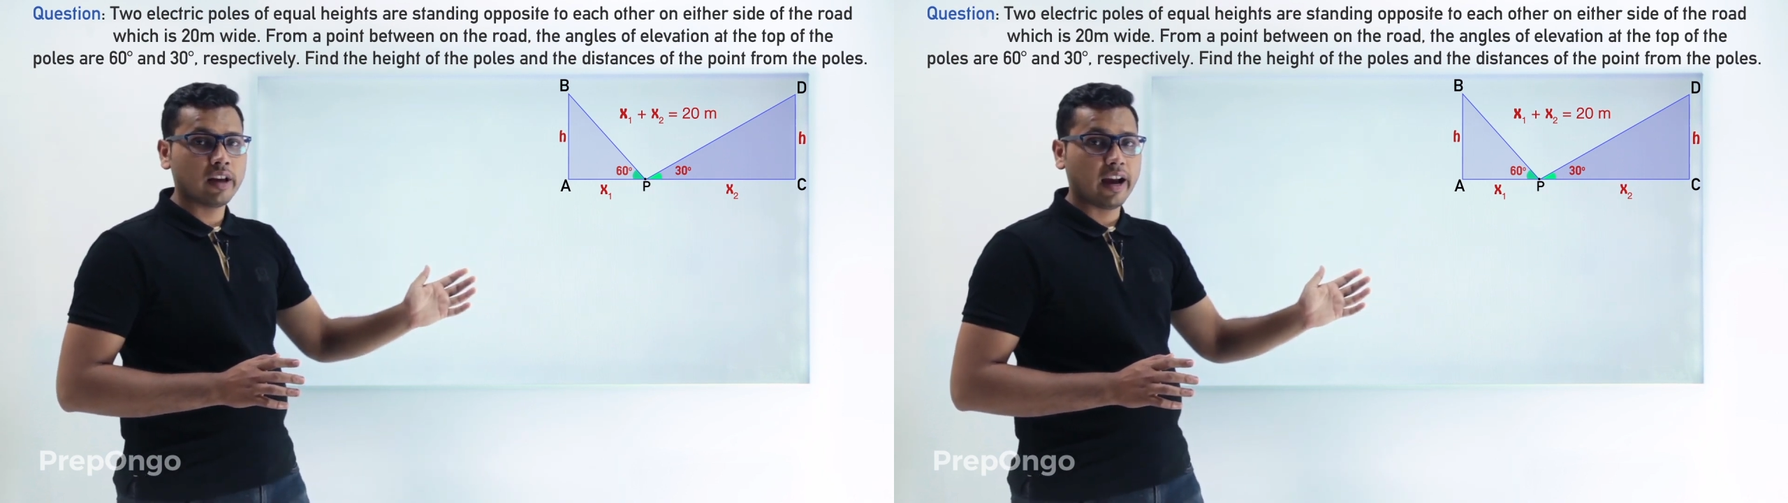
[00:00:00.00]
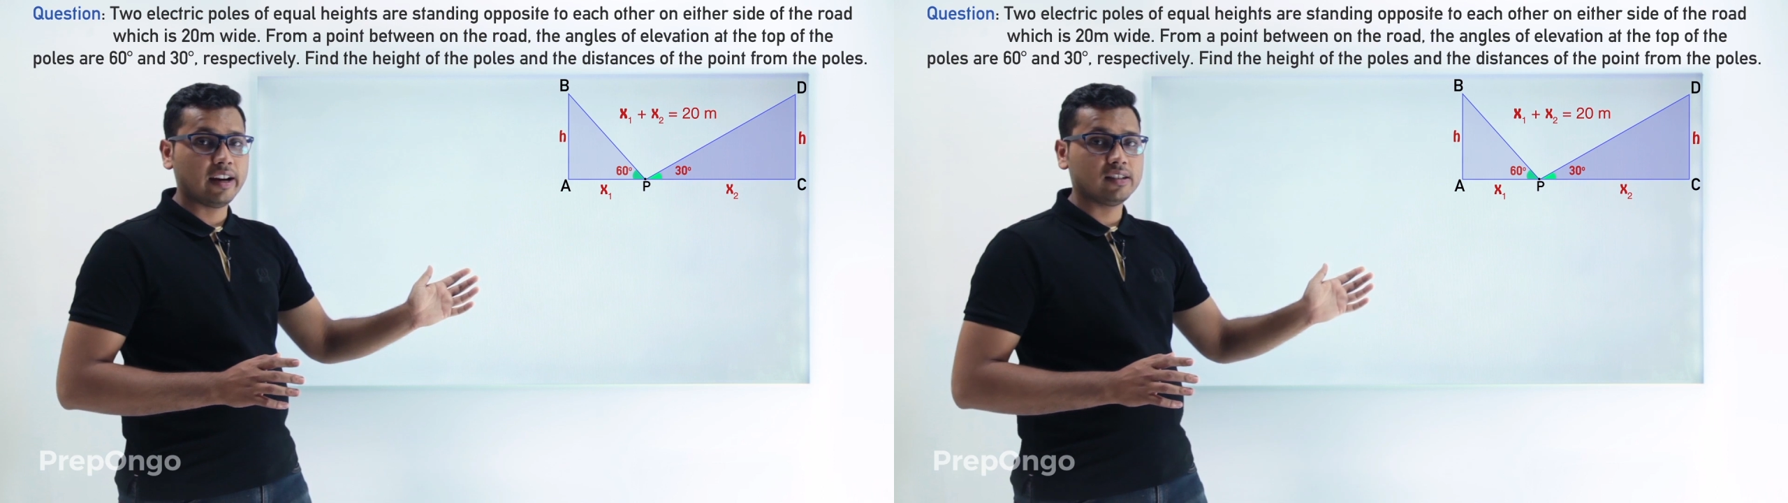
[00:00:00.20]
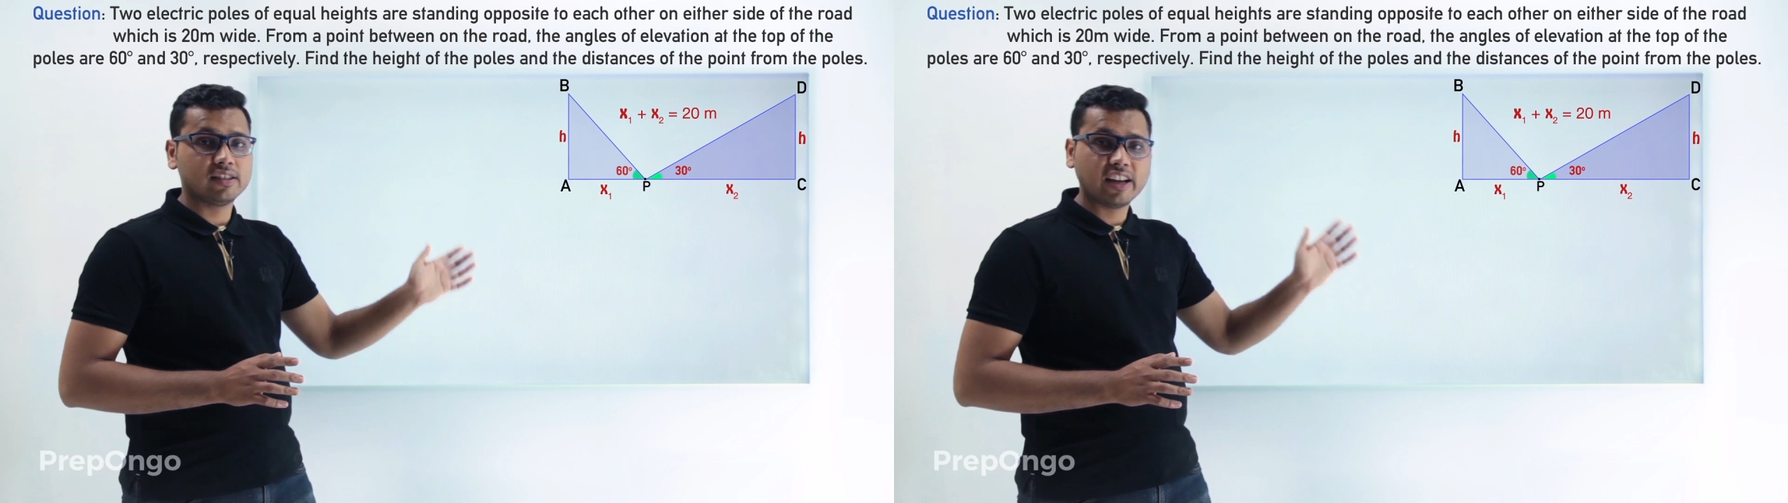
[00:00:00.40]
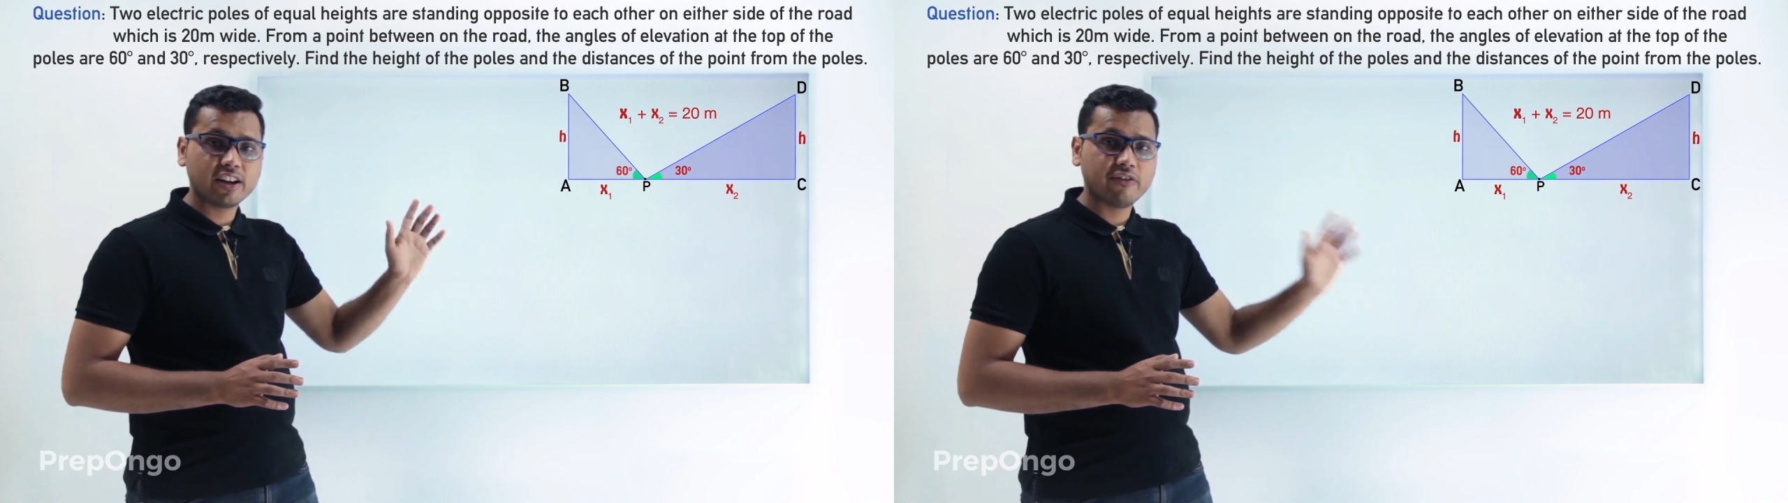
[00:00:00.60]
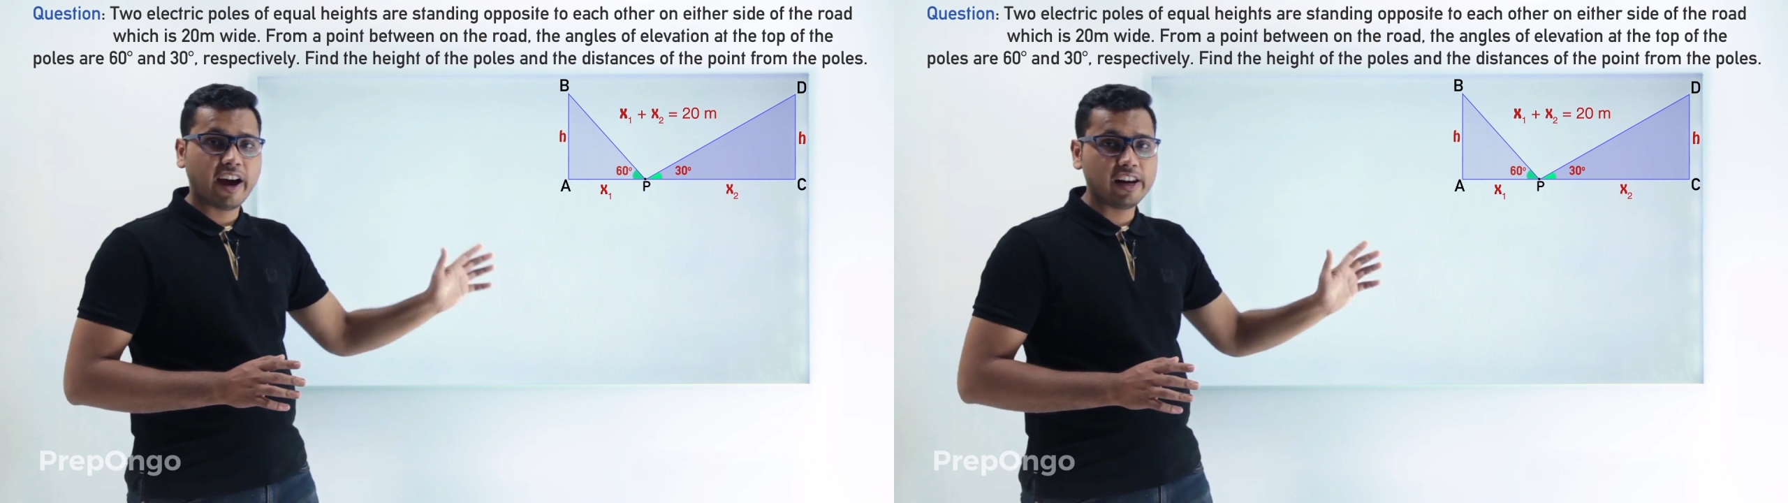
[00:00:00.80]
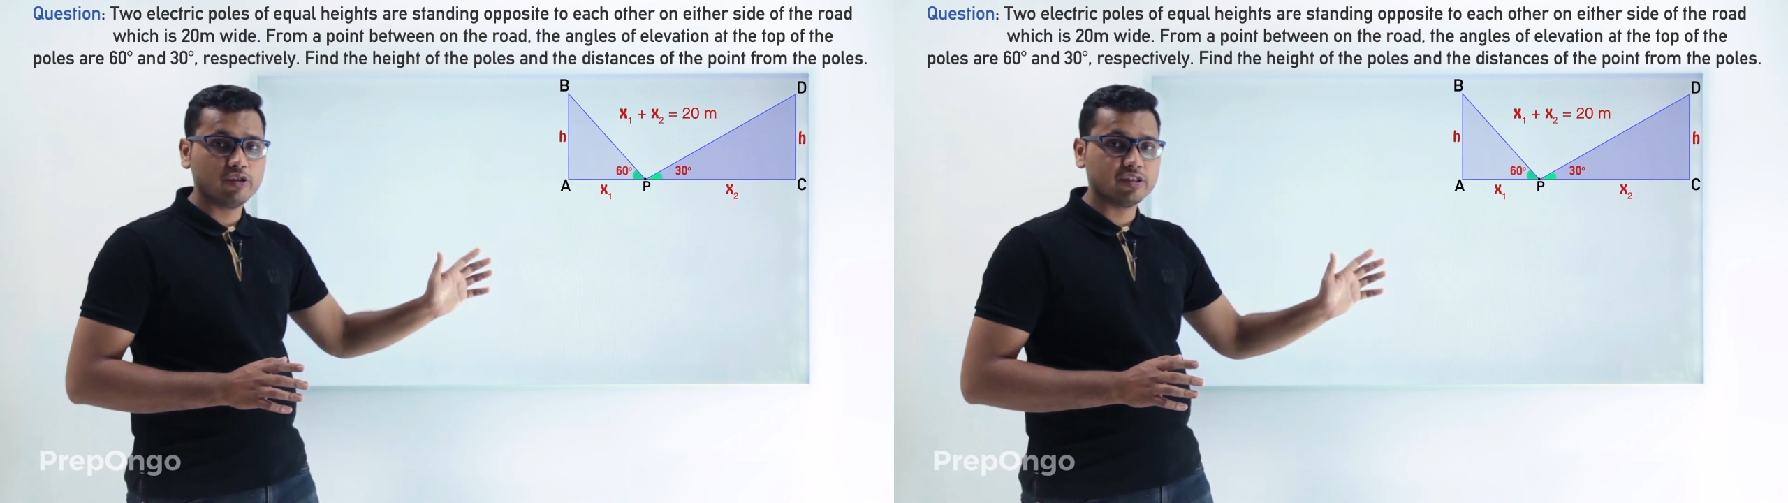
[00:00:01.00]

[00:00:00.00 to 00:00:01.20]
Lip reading: and their value